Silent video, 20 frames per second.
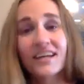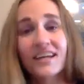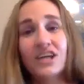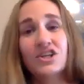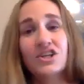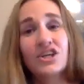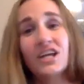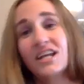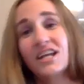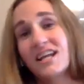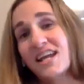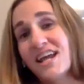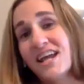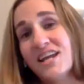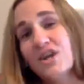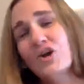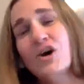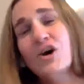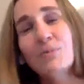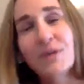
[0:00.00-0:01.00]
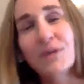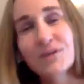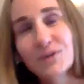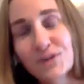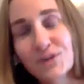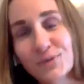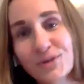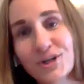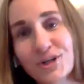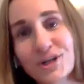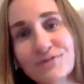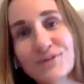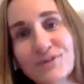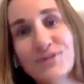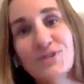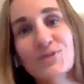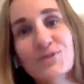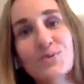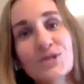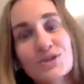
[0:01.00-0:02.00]
And I'm not the only one that
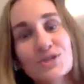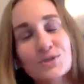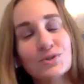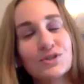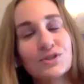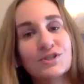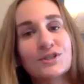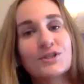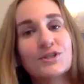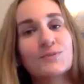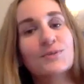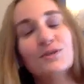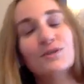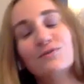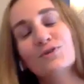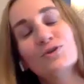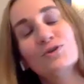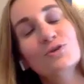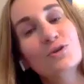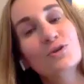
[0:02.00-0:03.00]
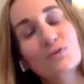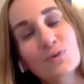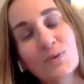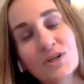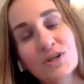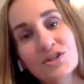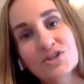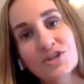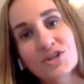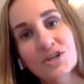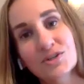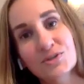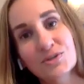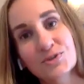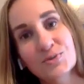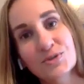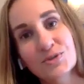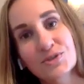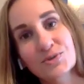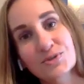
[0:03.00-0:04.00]
offers these resources, but if you want to check
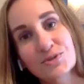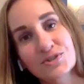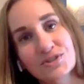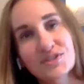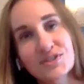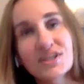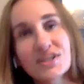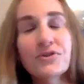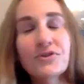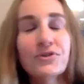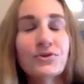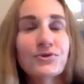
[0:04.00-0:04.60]
those resources out,